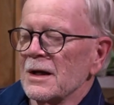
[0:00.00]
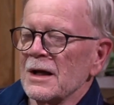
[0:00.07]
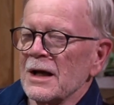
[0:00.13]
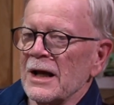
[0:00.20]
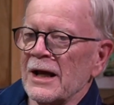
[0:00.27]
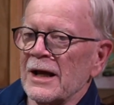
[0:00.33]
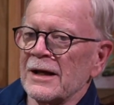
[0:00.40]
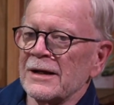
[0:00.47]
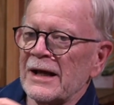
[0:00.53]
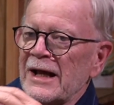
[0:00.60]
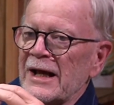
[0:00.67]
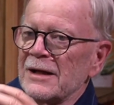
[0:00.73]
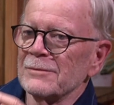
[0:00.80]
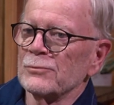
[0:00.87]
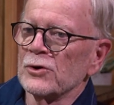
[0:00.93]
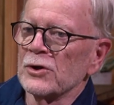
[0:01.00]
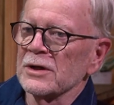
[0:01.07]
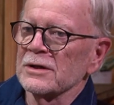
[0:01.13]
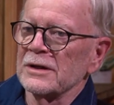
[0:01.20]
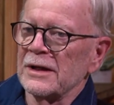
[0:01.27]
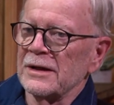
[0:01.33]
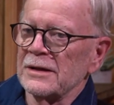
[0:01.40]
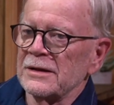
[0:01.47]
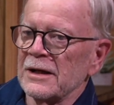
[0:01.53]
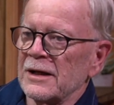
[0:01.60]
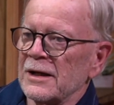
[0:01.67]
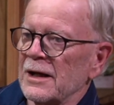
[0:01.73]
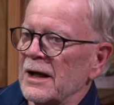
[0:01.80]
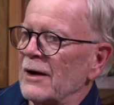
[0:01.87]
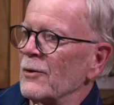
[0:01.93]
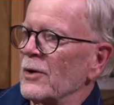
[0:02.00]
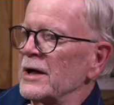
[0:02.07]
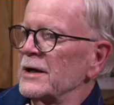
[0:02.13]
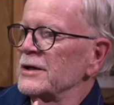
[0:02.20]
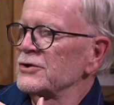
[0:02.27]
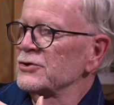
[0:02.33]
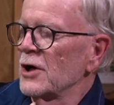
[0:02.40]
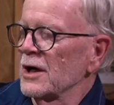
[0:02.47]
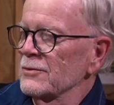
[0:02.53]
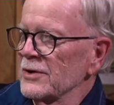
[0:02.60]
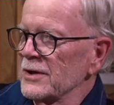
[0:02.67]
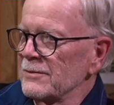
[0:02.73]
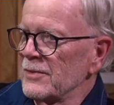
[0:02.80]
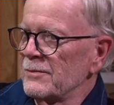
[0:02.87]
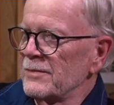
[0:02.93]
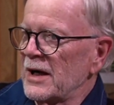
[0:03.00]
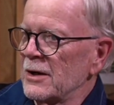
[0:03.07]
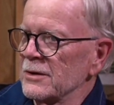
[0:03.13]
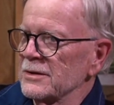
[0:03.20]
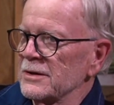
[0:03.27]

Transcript: And I had a book that uh, I wanted to talk with them about,